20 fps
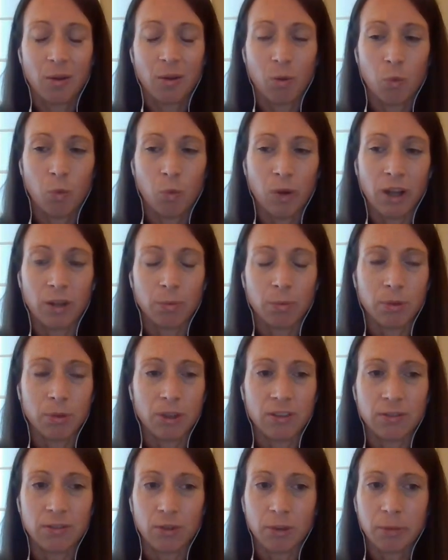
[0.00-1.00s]

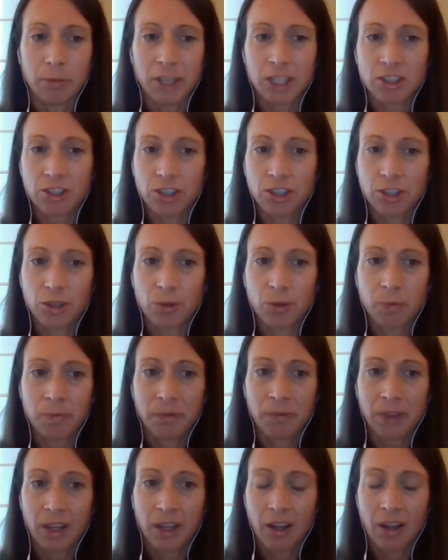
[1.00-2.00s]
well-performing shoe.
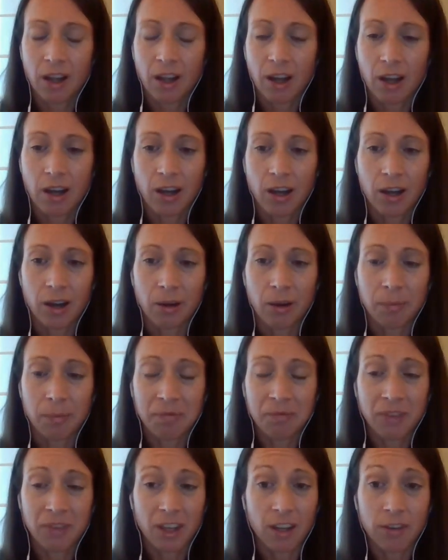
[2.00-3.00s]

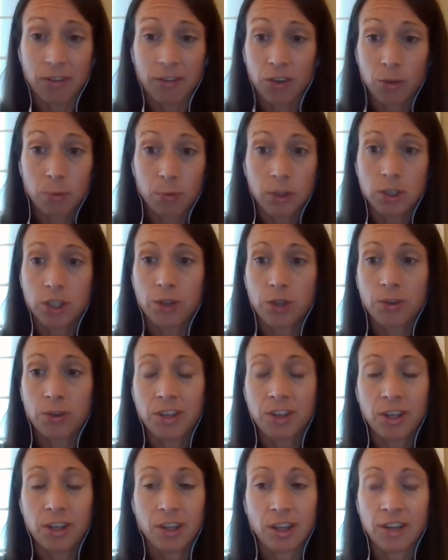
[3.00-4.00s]
If super shoes
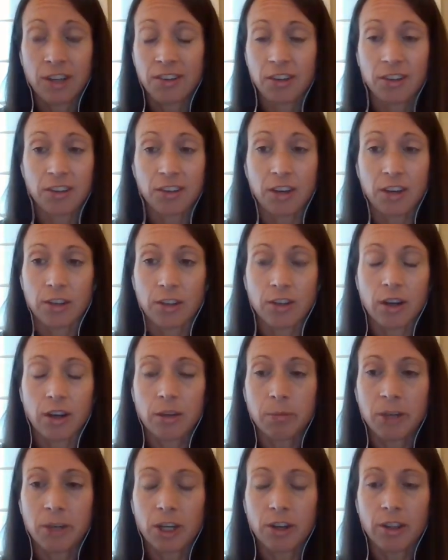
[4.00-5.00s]
didn't exist, I'd run a
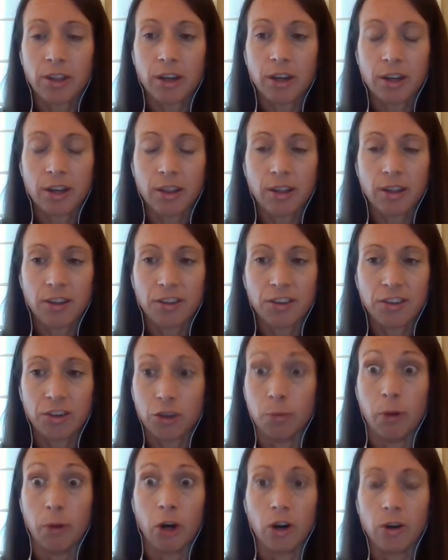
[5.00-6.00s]
marathon in this
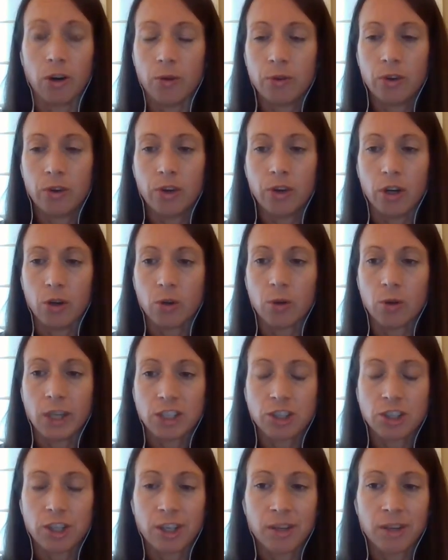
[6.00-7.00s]
tomorrow, no
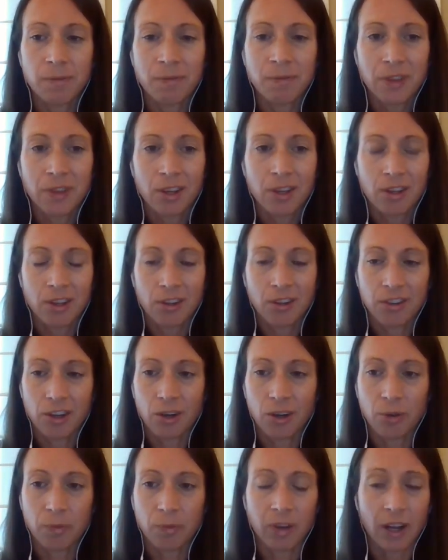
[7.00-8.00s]
question.
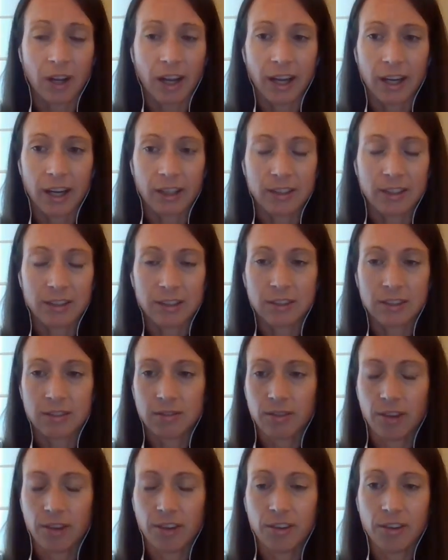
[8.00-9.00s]
So
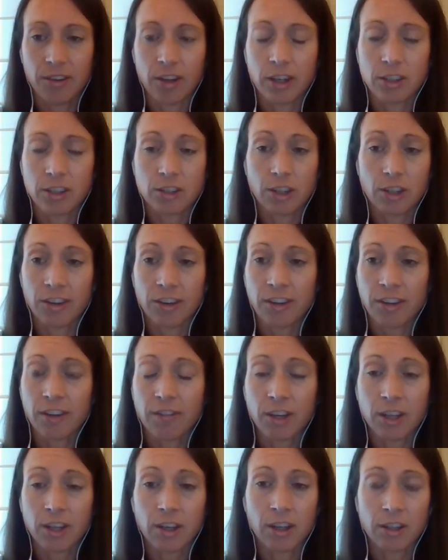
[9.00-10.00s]
this is a
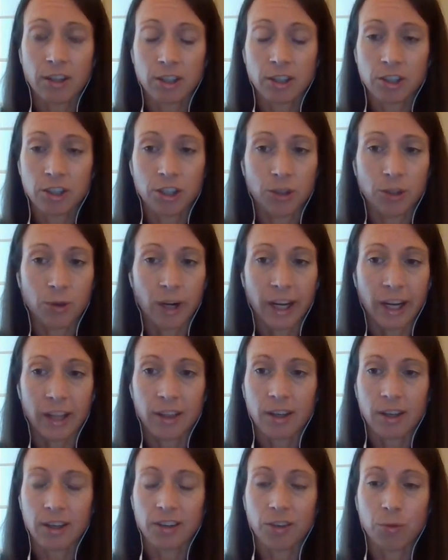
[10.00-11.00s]
$170 shoe. I
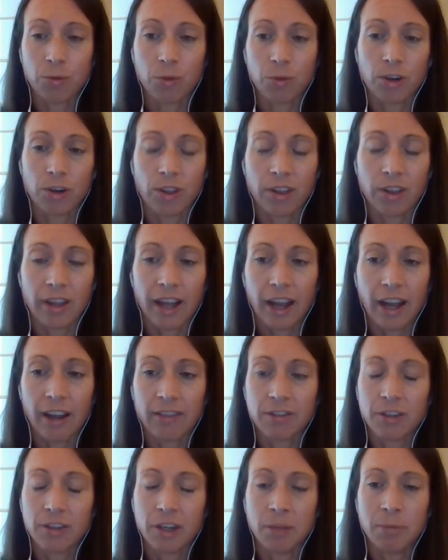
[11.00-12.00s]
think it's worth
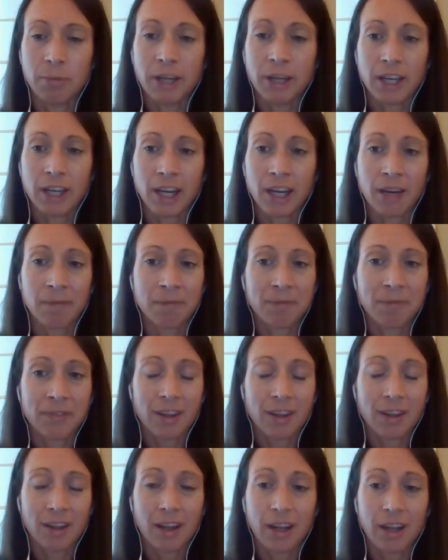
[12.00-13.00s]
every penny.
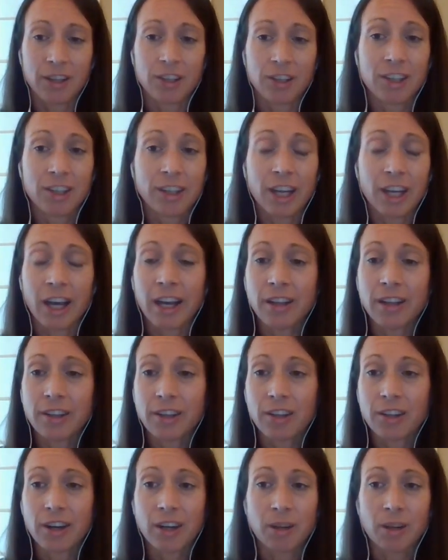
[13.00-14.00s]
I really highly
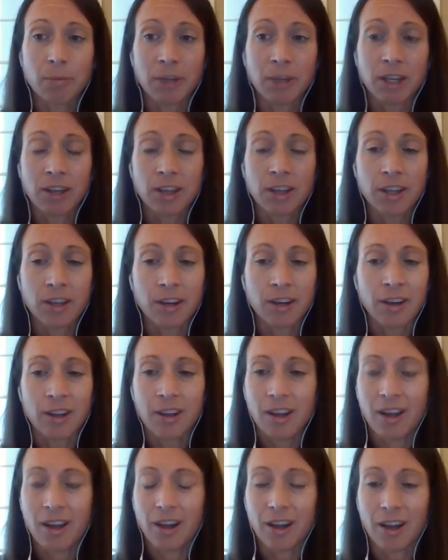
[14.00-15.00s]
recommend it.
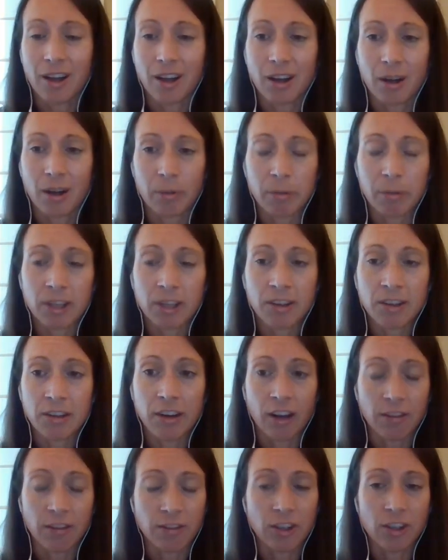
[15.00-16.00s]
It's
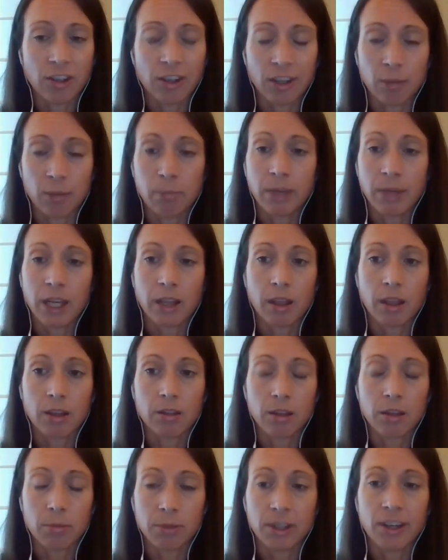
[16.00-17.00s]
definitely been the
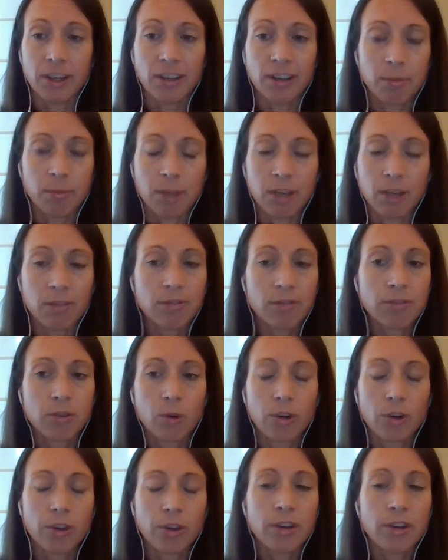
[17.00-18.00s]
replacement
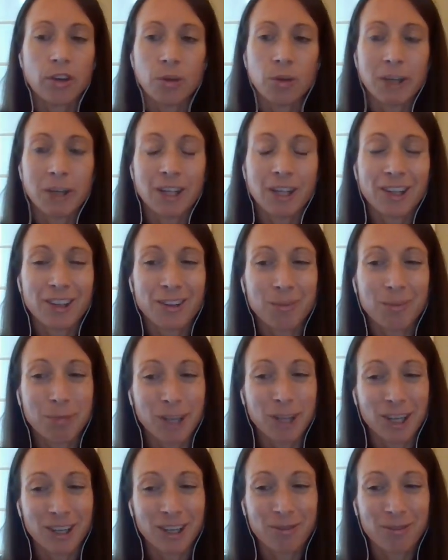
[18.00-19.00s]
for the New Balance
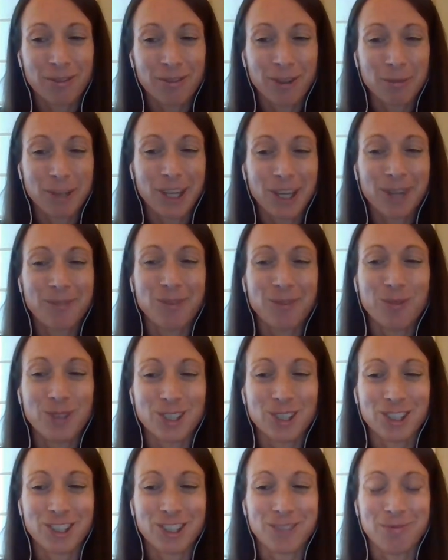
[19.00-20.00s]
Beacon for me,
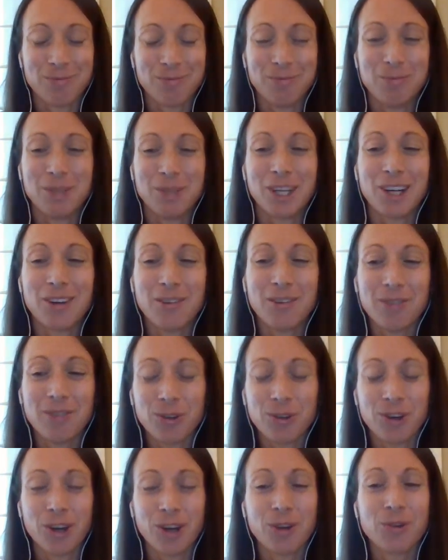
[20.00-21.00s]
which many of
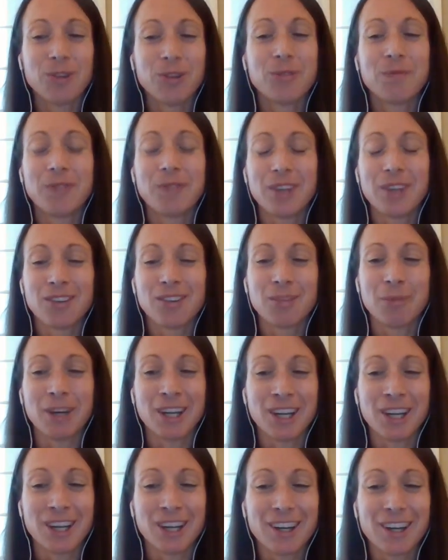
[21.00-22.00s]
you know is
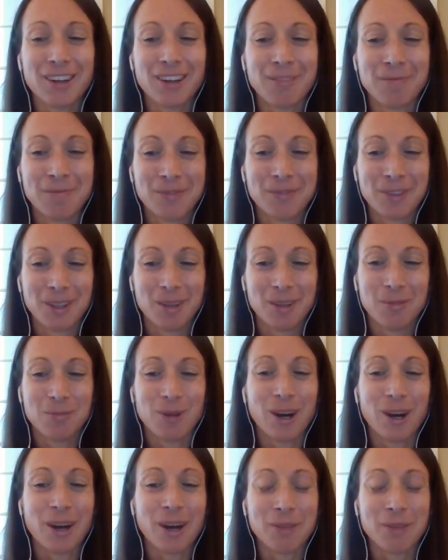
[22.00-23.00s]
my
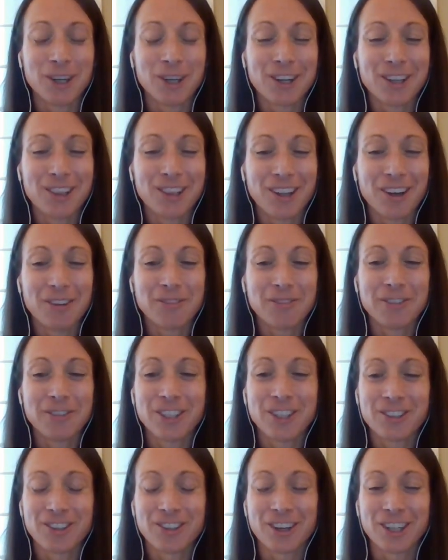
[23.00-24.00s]
primary love
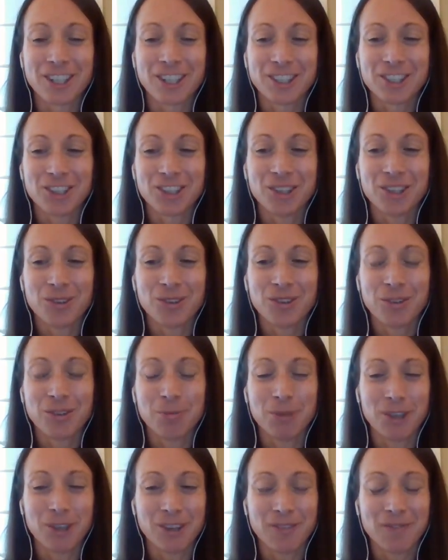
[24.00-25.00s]
in running shoes,
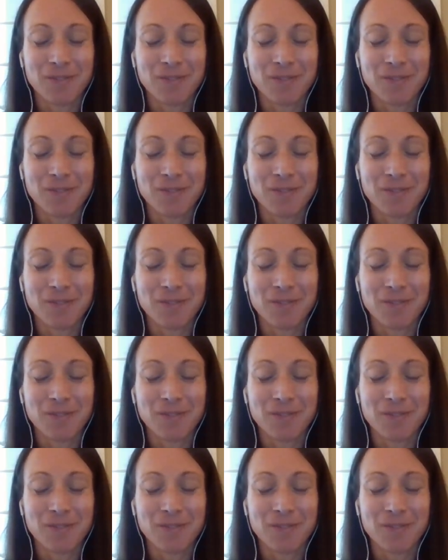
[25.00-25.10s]
but